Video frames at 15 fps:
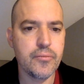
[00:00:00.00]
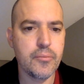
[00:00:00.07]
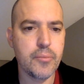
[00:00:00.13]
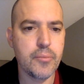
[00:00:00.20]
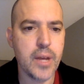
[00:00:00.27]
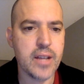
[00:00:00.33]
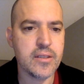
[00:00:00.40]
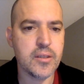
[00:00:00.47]

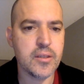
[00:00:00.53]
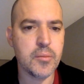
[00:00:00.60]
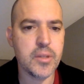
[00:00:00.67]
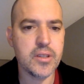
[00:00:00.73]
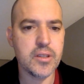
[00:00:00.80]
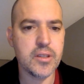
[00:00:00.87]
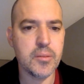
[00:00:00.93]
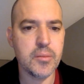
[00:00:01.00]

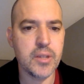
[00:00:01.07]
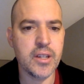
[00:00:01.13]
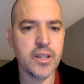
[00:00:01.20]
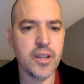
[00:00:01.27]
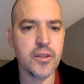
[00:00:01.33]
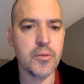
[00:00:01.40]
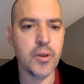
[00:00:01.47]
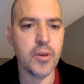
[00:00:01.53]
pessimism,
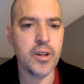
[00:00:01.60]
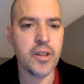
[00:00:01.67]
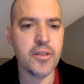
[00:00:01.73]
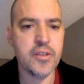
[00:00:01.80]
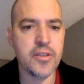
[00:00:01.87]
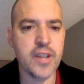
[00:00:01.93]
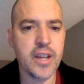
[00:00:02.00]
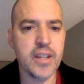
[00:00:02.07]
another one, another
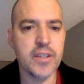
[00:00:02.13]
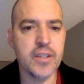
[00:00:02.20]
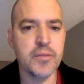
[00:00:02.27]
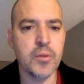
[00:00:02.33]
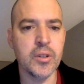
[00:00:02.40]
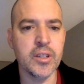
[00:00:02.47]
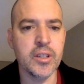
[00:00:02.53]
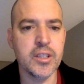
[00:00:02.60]
negative
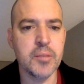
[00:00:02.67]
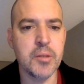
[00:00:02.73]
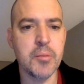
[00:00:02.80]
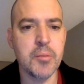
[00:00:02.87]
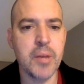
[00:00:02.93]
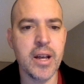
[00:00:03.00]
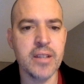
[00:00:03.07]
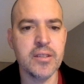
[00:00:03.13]
one, like to be
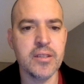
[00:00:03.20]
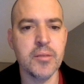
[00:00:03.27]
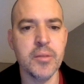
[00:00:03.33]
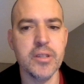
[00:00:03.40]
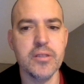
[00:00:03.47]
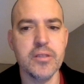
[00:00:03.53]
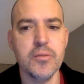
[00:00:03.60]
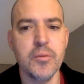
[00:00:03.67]

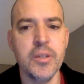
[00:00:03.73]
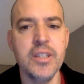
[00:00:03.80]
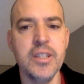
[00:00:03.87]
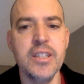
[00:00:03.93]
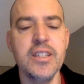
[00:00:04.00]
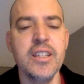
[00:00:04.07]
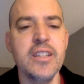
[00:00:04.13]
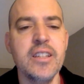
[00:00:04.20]
pessimist.
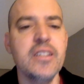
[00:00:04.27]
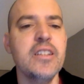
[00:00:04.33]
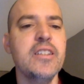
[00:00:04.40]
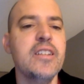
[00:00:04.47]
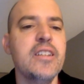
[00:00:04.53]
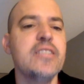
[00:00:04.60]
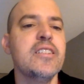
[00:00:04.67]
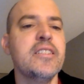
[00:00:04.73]

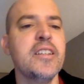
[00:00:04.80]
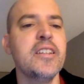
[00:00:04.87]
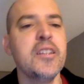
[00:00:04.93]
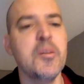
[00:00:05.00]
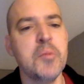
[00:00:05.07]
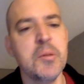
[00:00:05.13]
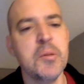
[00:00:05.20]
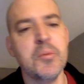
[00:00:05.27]
That's the thing that
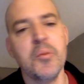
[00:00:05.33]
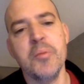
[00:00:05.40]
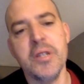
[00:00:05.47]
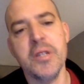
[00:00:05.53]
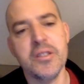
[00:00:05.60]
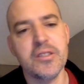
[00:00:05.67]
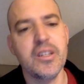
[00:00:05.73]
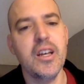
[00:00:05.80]
people
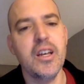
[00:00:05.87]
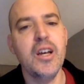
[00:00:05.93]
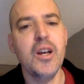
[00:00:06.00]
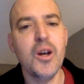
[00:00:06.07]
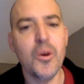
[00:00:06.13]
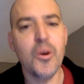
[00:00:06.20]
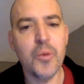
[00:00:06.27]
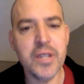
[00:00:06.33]
miss.
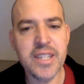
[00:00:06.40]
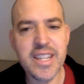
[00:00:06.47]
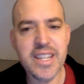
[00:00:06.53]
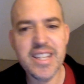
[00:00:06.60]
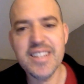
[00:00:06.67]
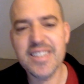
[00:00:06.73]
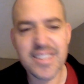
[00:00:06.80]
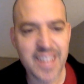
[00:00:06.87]
We
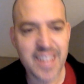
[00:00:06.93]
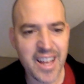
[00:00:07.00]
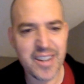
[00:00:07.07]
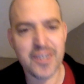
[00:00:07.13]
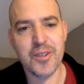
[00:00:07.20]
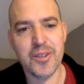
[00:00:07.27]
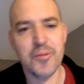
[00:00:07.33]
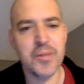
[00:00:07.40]
need
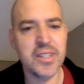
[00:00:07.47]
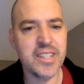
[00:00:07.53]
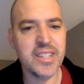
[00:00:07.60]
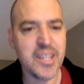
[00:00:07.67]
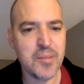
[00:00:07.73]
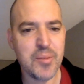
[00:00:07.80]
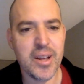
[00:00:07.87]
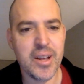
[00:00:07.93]
Saturn. We
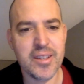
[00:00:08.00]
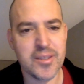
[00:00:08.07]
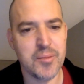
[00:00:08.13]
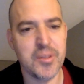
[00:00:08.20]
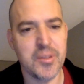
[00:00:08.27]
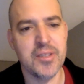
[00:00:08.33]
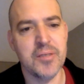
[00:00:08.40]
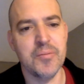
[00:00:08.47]
need
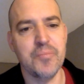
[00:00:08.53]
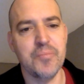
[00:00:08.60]
pessimism.